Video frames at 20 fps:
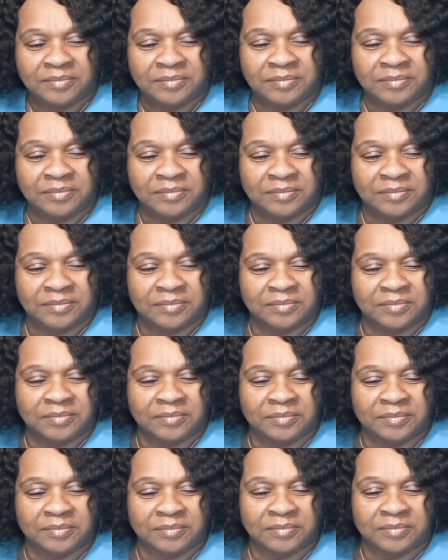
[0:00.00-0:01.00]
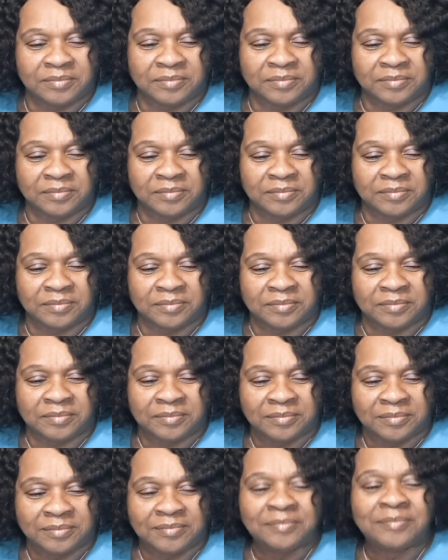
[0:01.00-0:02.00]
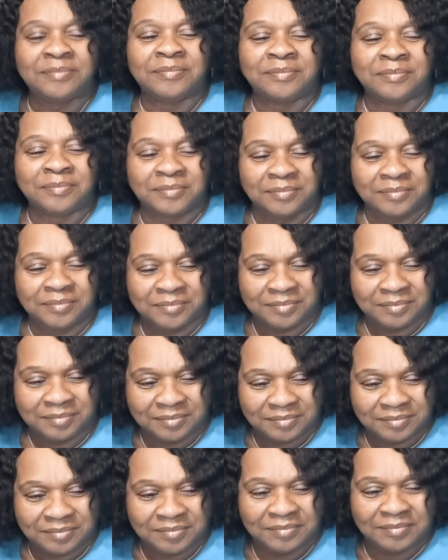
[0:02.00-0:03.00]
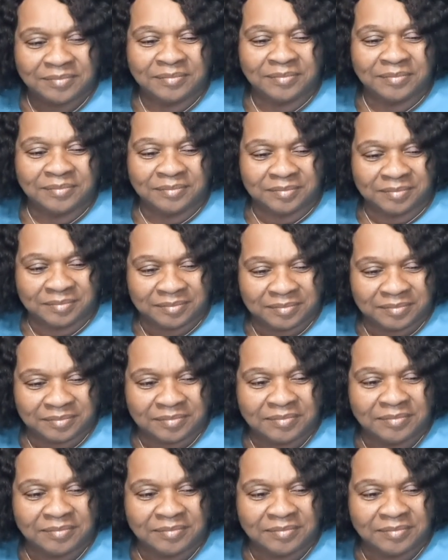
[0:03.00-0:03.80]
(not speaking)